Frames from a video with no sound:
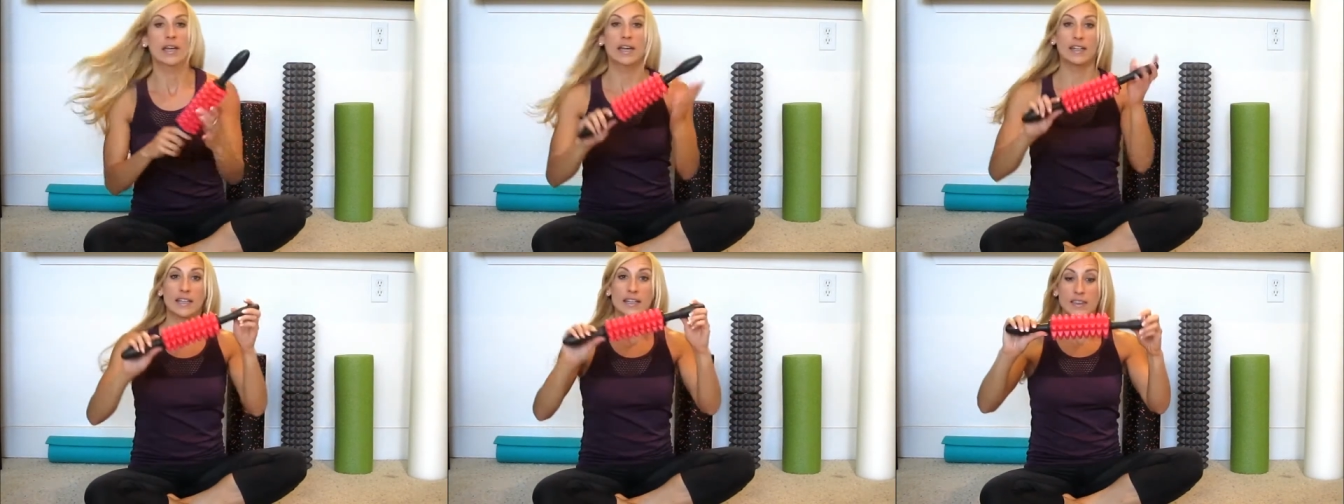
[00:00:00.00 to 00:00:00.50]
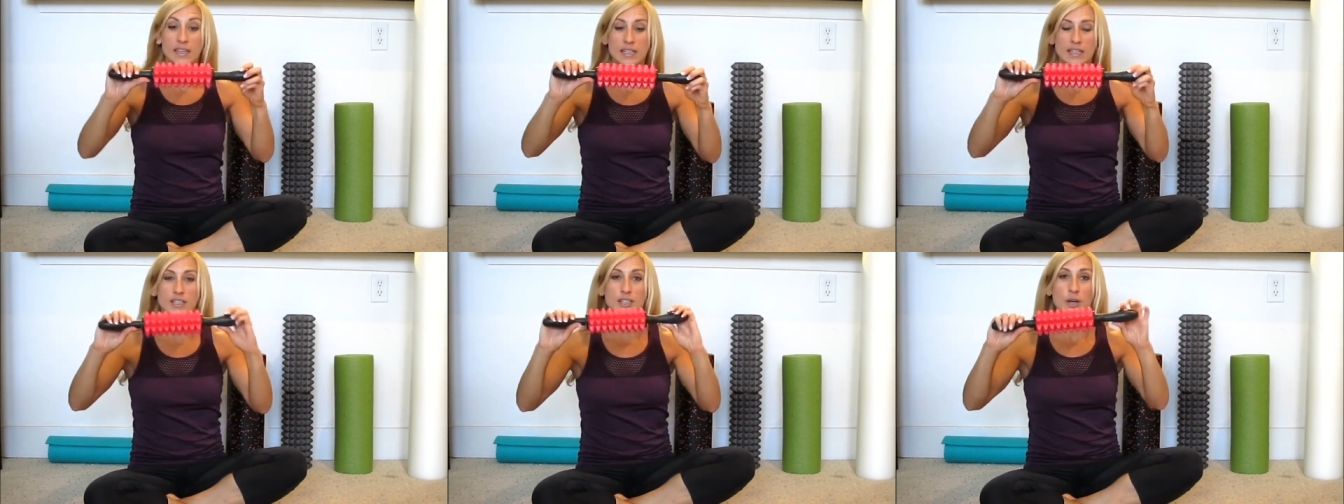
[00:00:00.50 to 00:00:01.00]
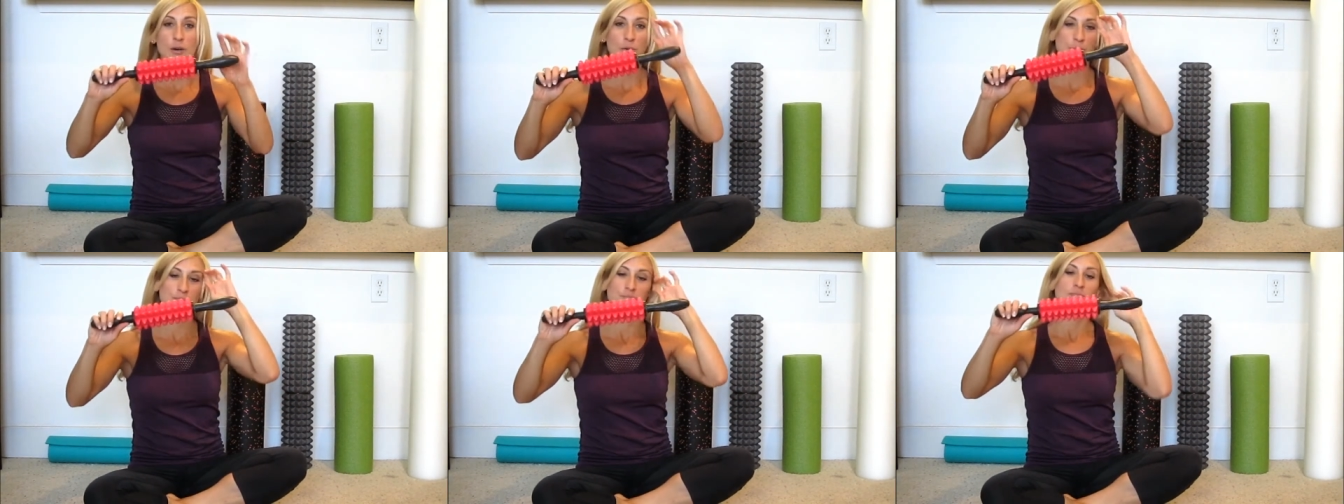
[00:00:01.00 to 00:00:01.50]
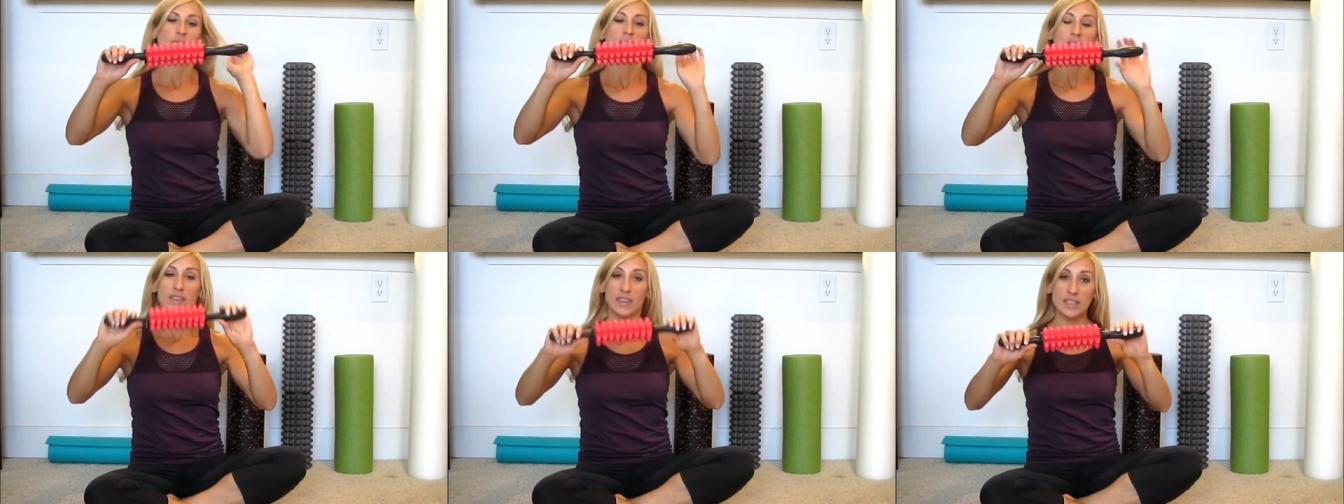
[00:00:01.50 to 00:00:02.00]
and like this. So
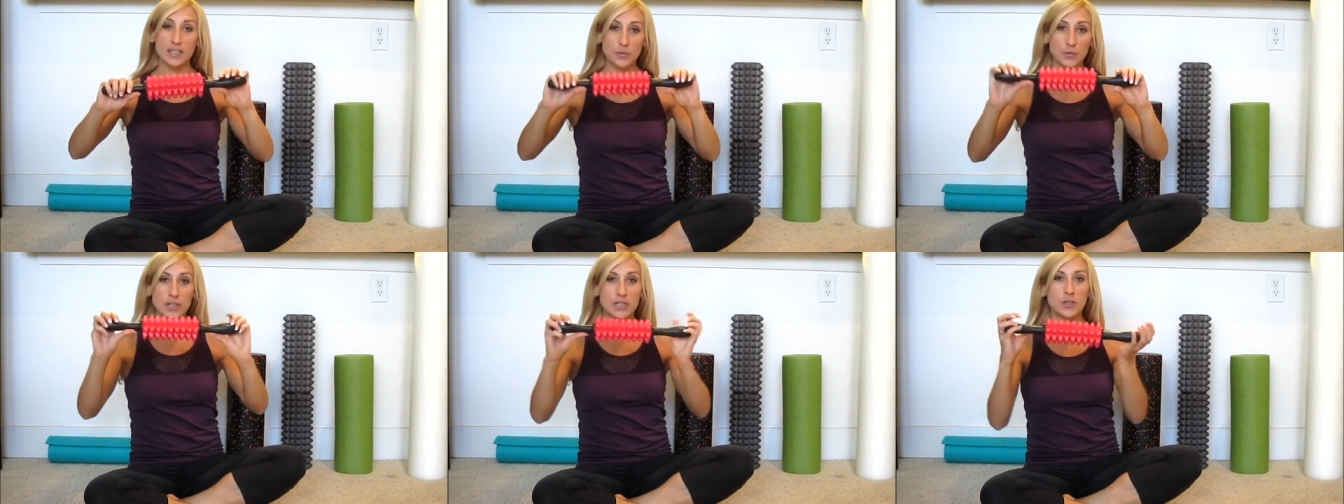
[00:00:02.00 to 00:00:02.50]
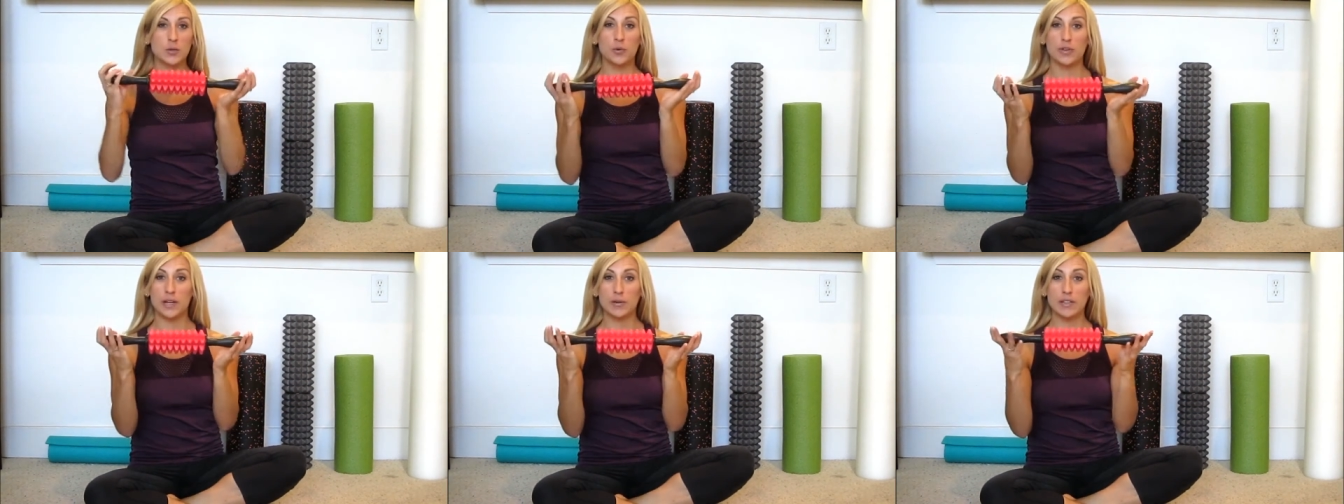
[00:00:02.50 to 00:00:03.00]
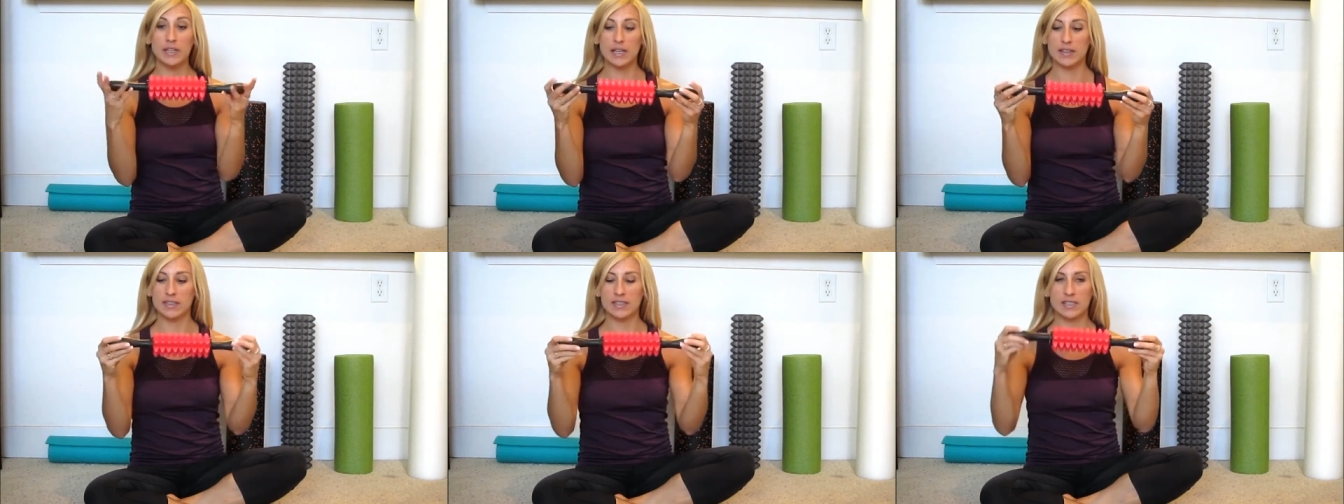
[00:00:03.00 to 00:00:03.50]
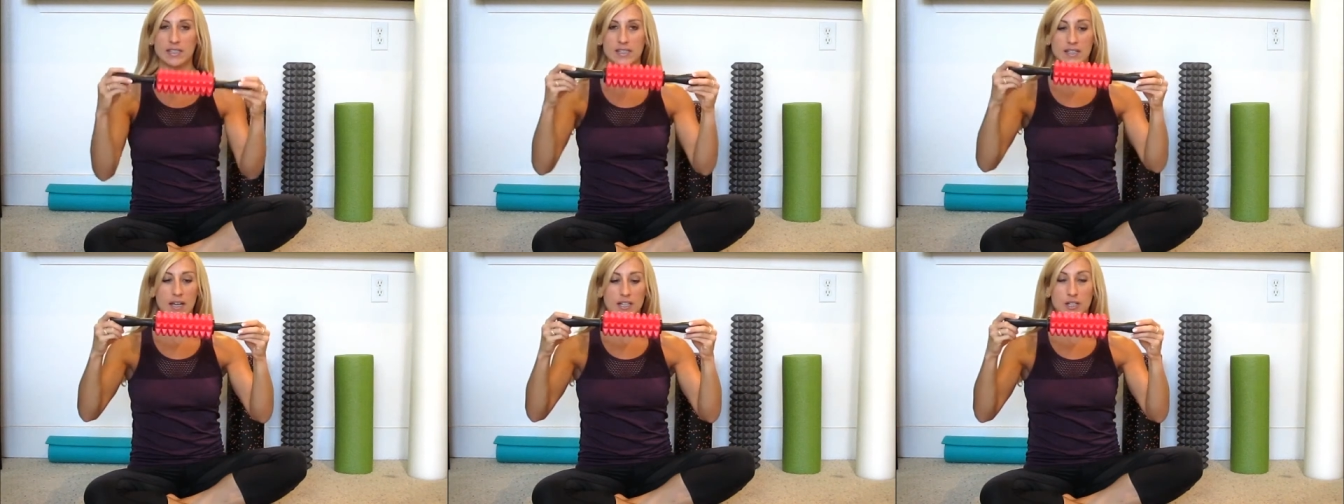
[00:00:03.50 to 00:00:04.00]
this one is cool, I really like this. It's
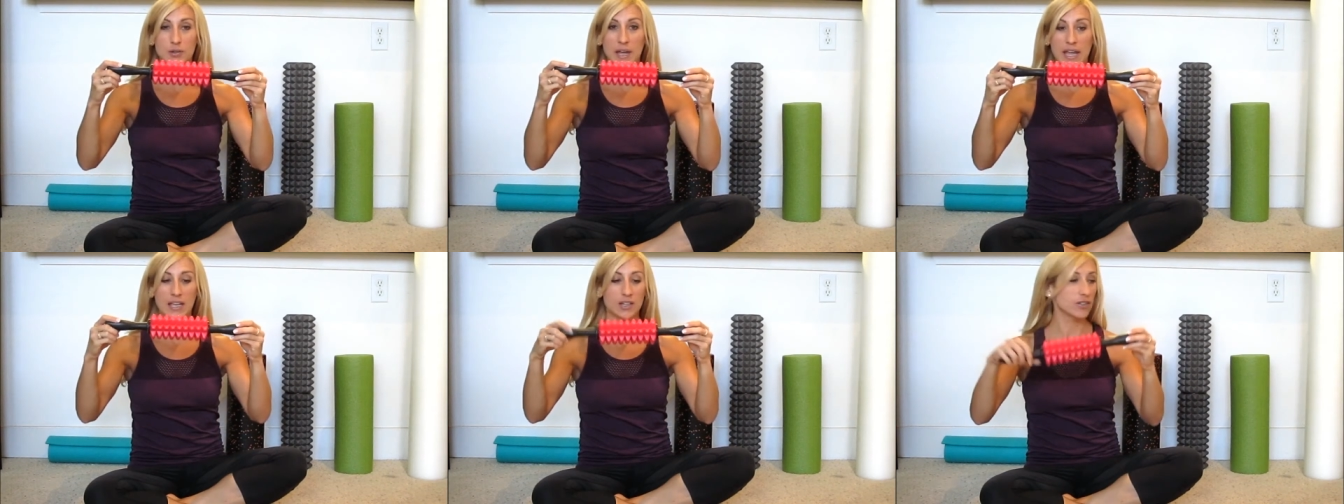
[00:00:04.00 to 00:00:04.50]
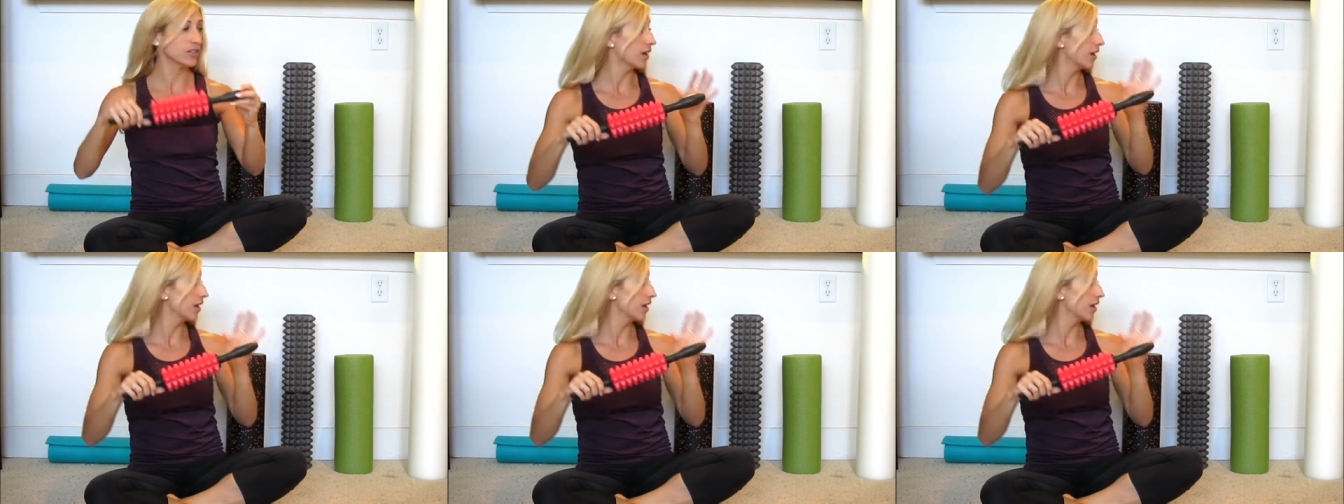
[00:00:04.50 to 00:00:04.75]
got two handles